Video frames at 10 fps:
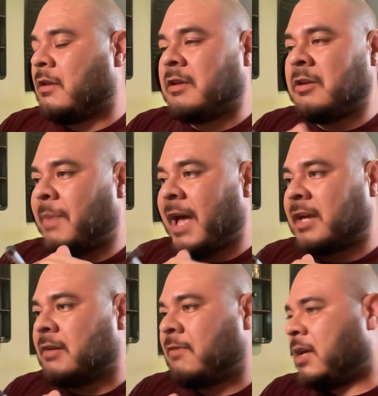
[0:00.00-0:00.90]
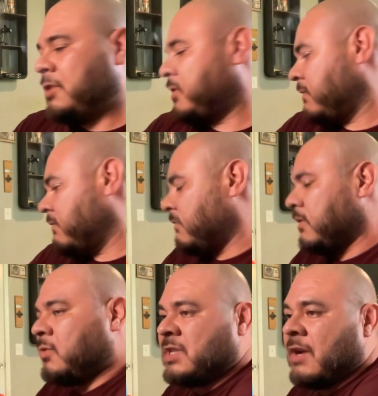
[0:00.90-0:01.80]
You're back in the veg,
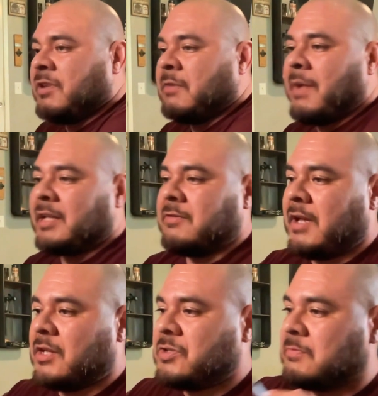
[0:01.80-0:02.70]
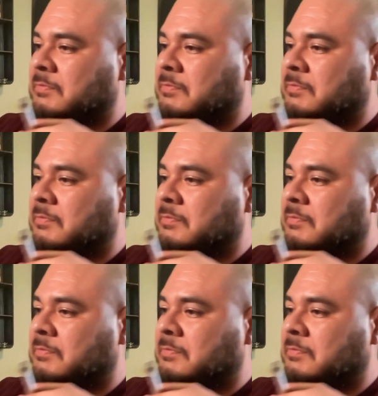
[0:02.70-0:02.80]
switch everything back to veg.